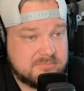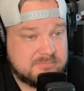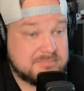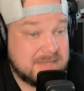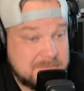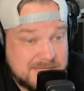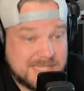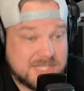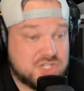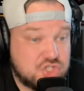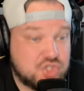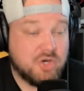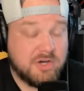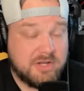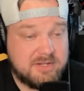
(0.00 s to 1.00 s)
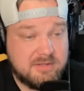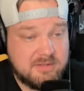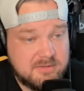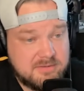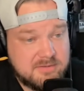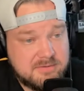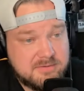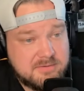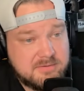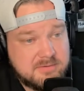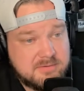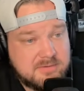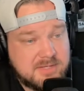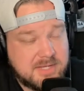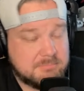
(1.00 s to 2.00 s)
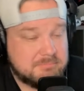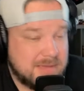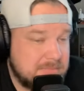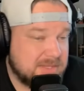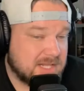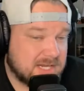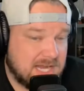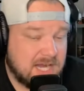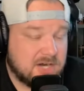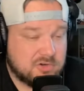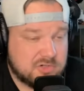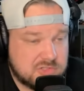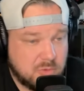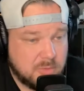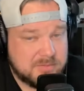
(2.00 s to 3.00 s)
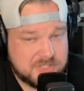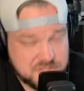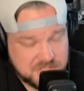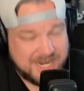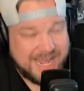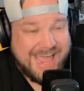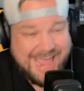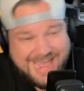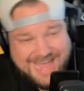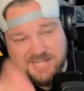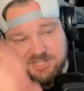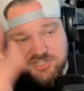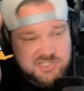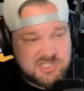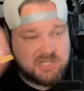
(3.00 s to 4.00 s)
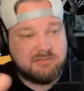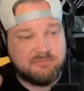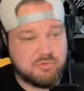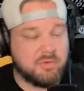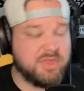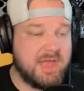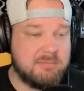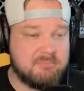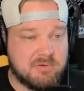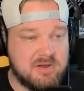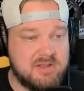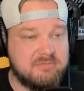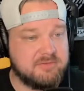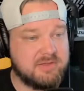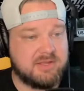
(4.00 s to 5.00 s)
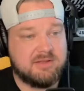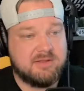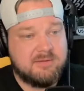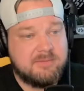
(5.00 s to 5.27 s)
Maybe they should. And maybe the Congresswoman should ask for that briefing.